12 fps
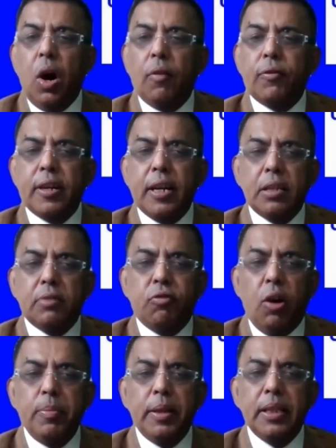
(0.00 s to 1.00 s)
of
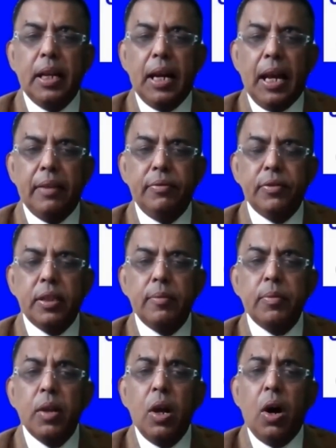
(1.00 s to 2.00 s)
transforming the lives
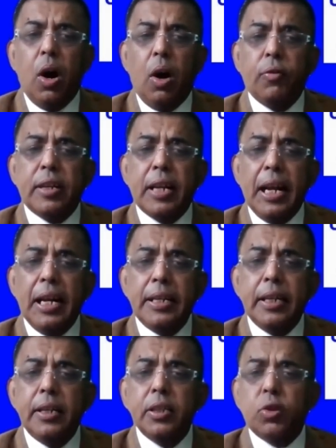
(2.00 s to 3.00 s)
of
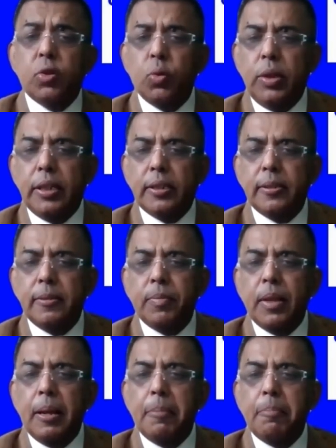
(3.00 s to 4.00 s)
talented students
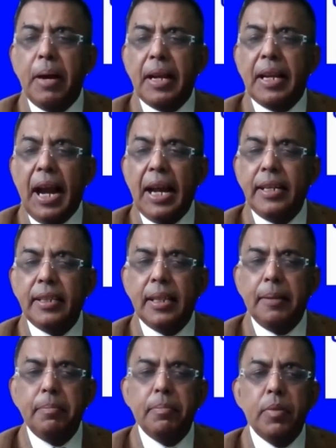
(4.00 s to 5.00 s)
by
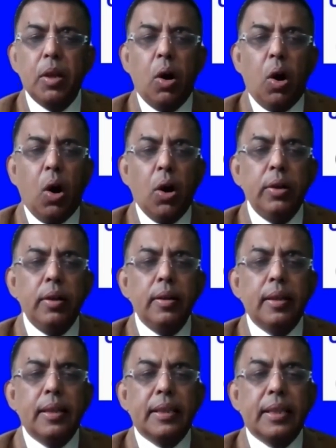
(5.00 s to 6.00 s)
guiding them
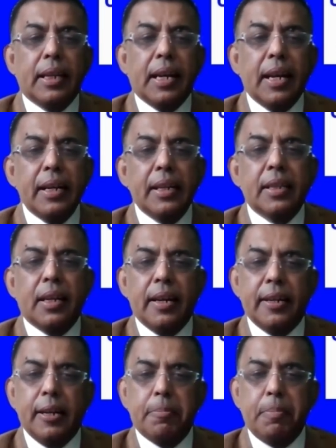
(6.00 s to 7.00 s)
on the correct
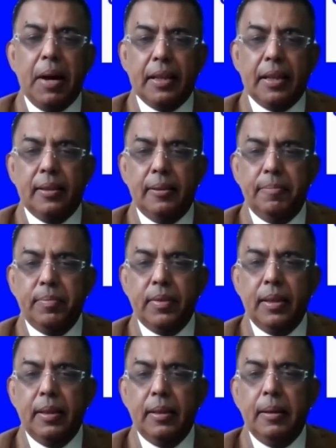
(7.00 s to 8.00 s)
career path.
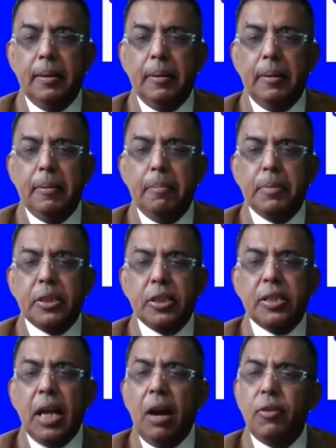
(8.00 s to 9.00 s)

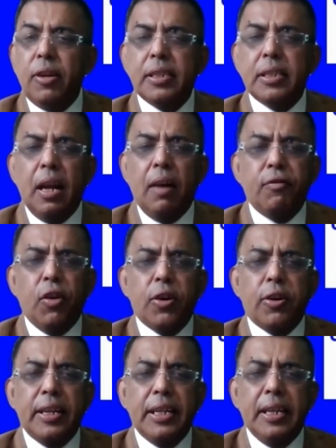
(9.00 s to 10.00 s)
Mr. Chawla's love
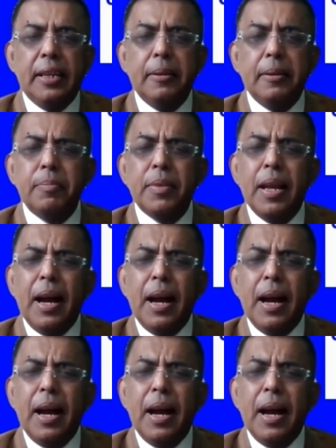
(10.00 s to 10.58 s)
for reading,